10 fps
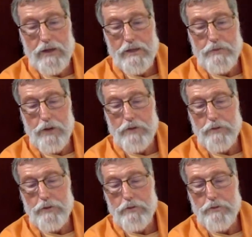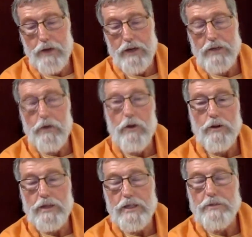it's possible to find
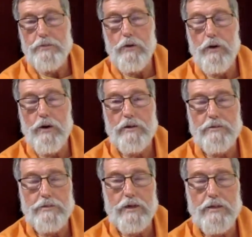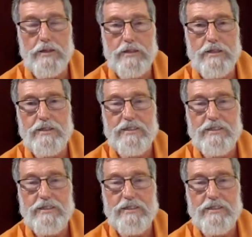all these 4 varnas.